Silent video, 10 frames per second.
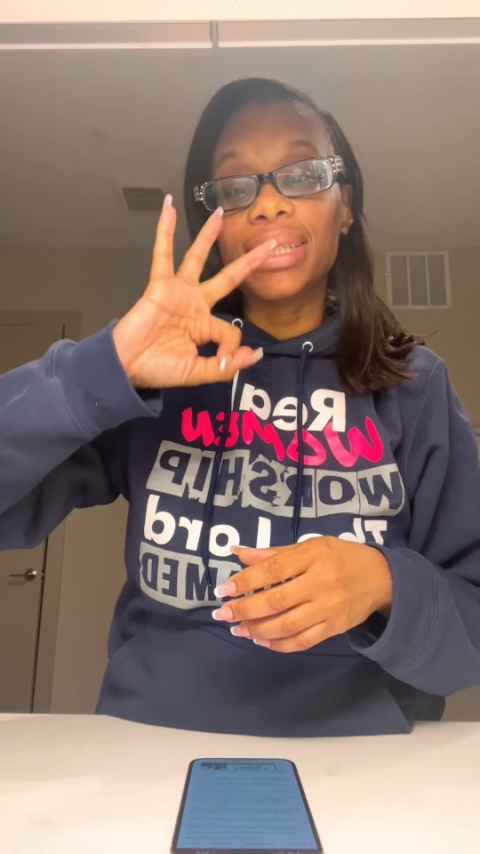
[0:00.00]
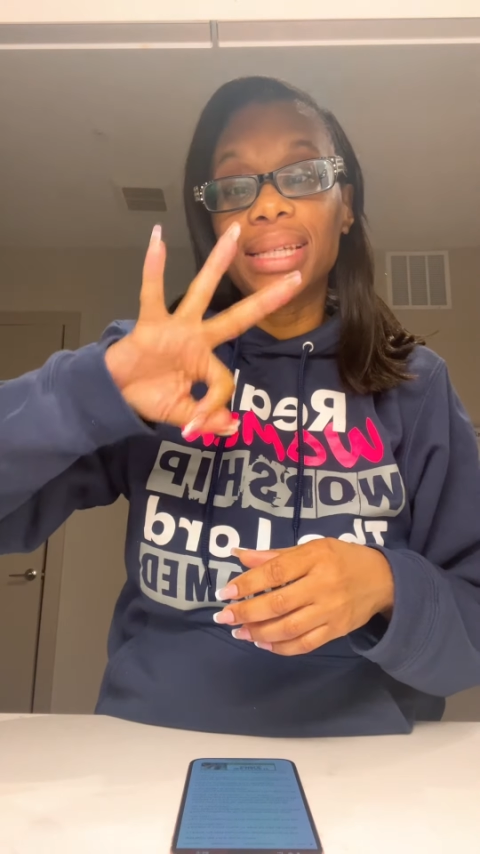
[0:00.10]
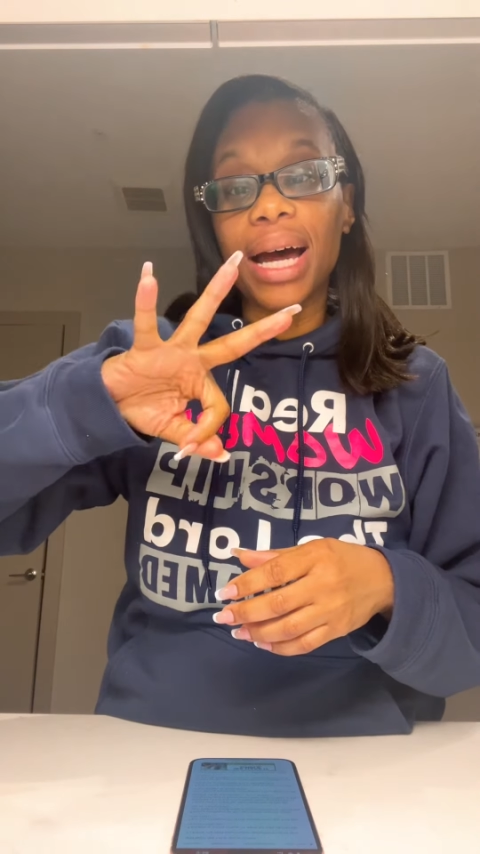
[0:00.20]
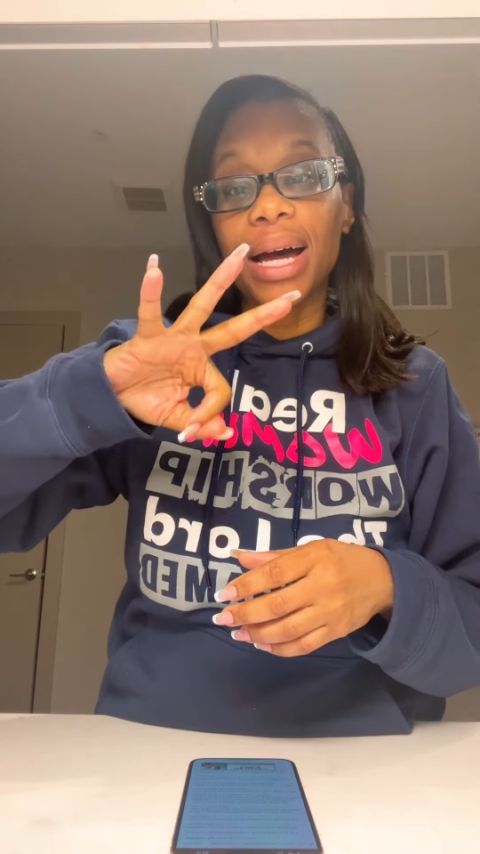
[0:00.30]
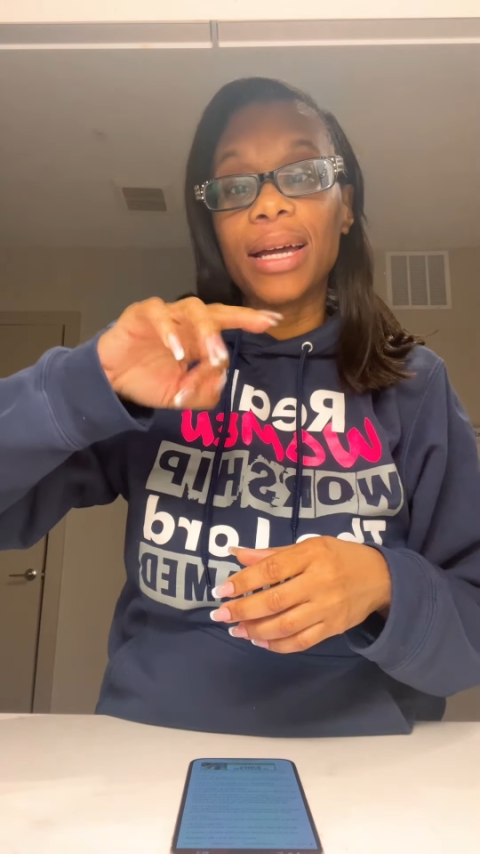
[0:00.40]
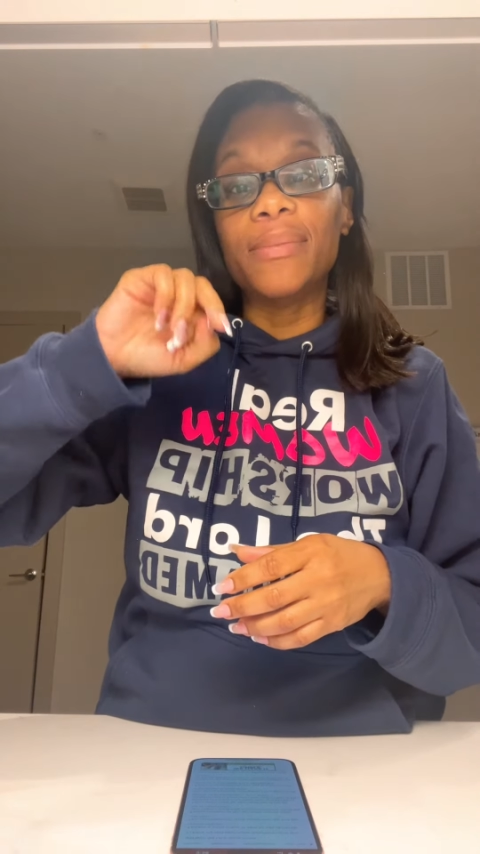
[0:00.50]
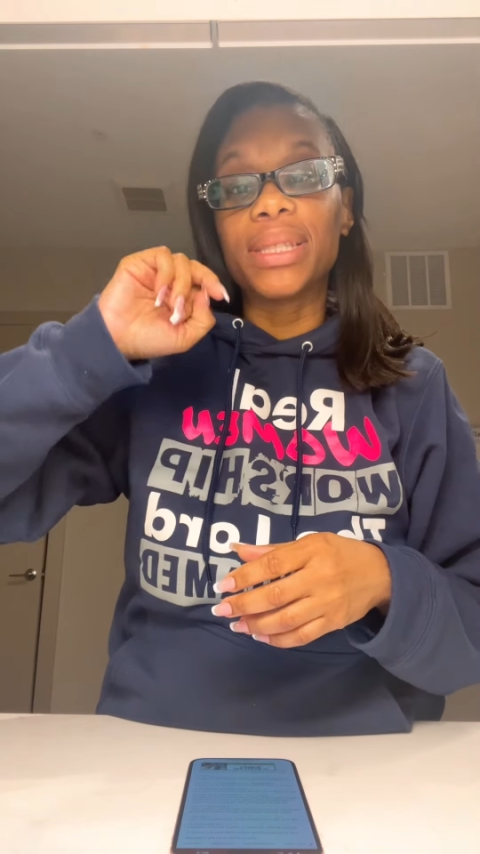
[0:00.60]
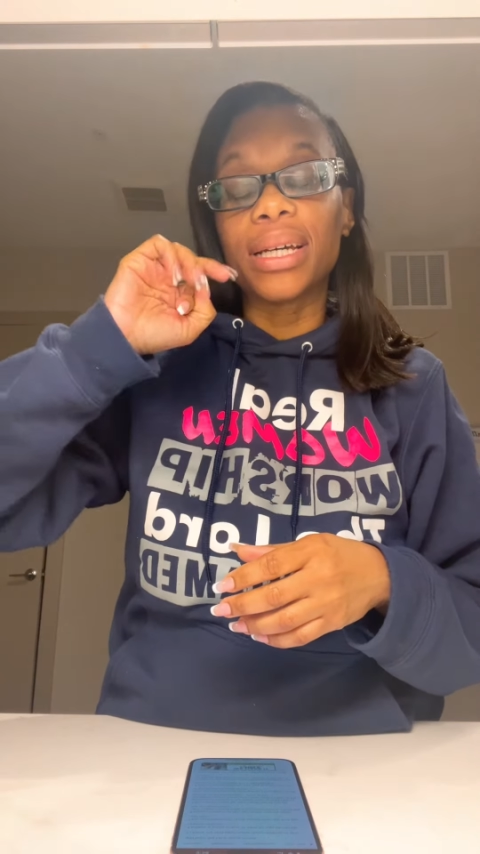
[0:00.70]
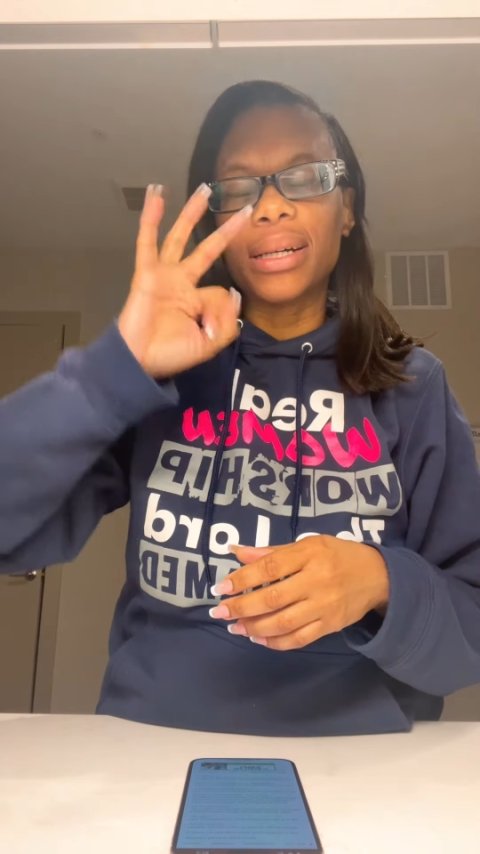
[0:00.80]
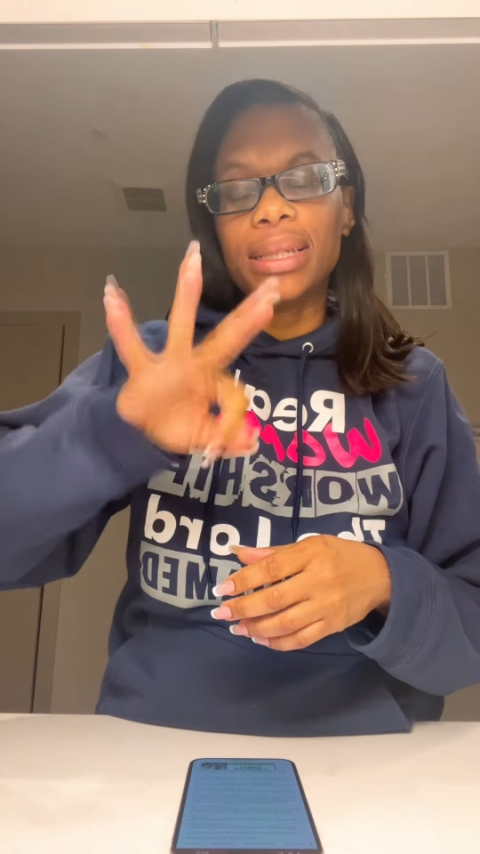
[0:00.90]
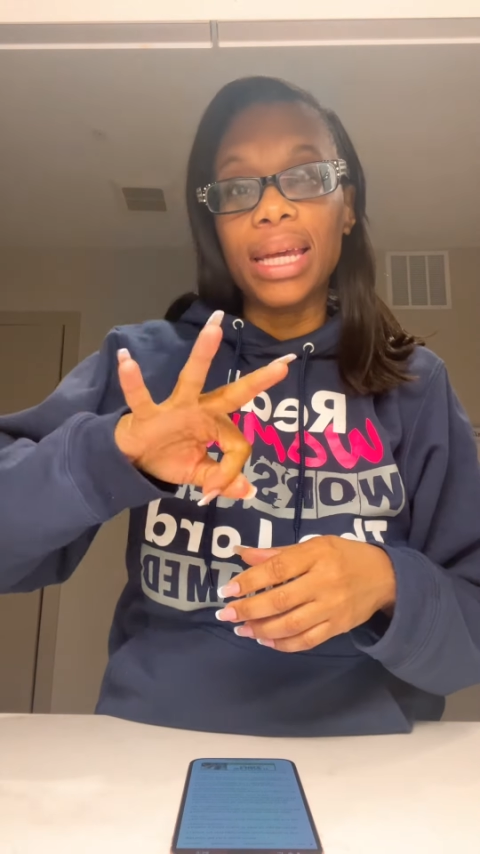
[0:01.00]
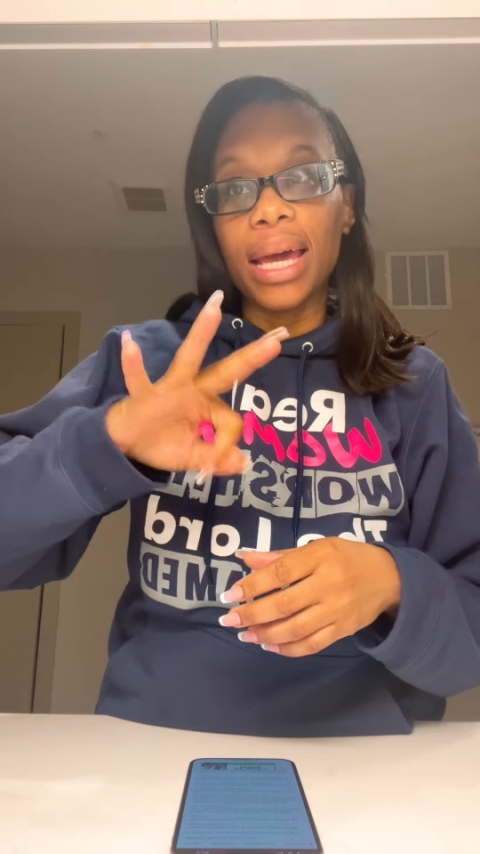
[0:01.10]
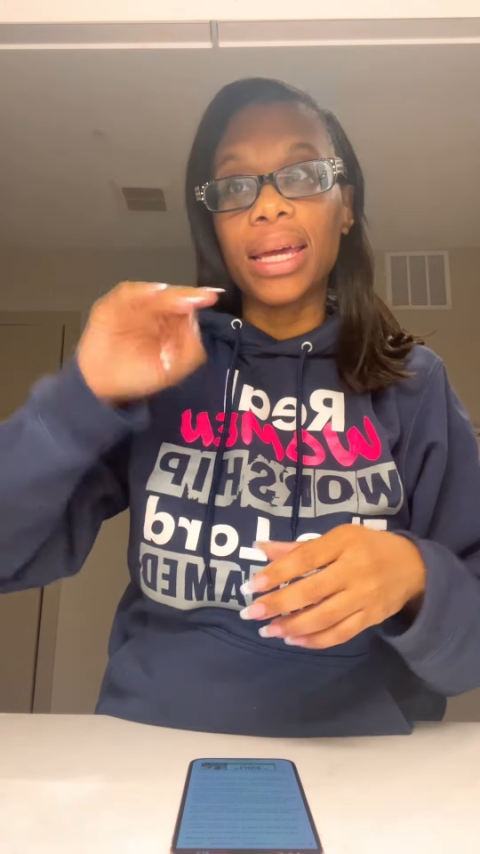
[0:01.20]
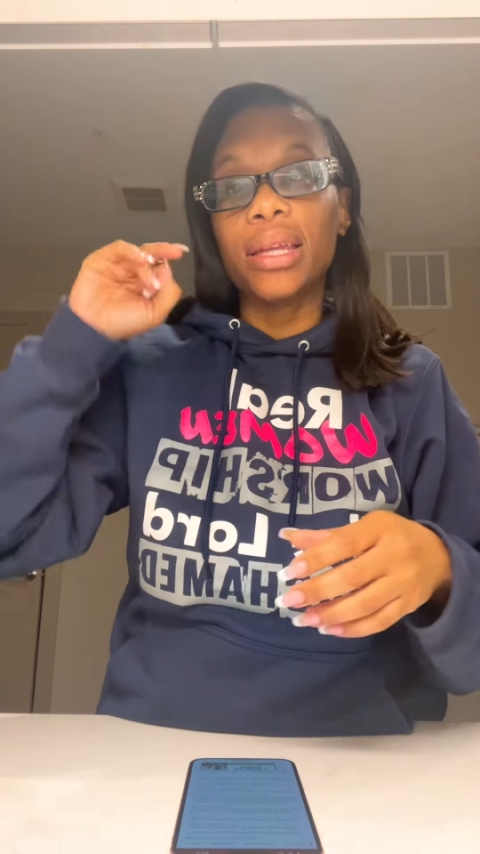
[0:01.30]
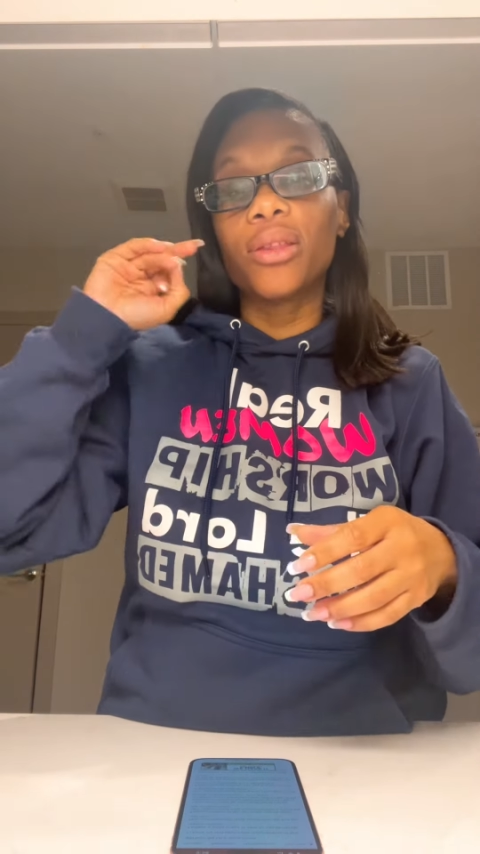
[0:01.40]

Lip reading: times a day.